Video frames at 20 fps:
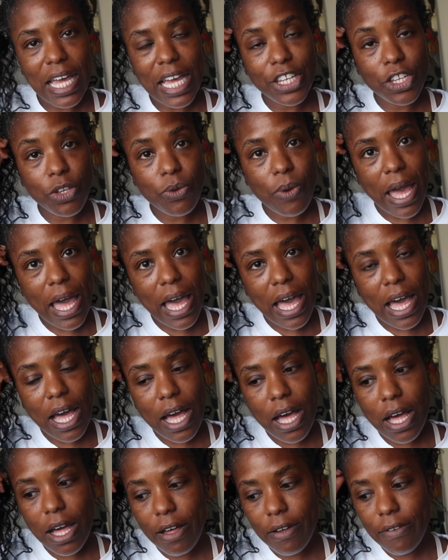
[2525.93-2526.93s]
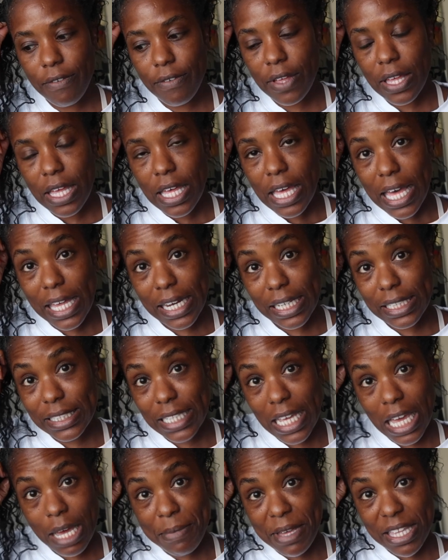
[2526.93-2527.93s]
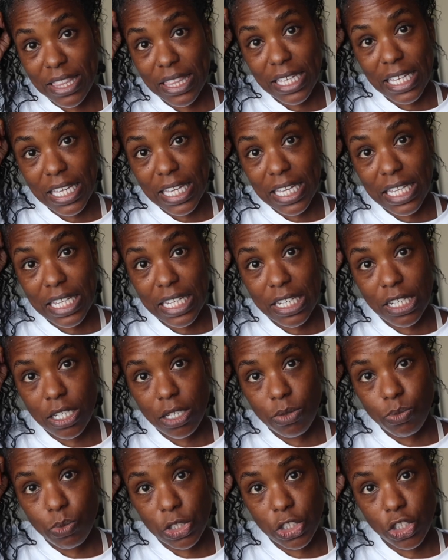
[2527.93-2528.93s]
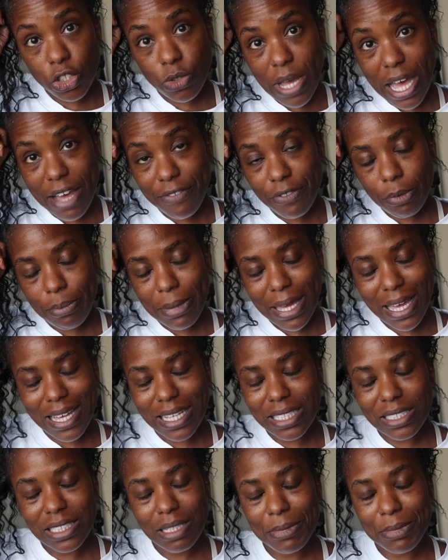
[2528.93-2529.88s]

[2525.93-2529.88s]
And you have an exam at the end, which you have to pass.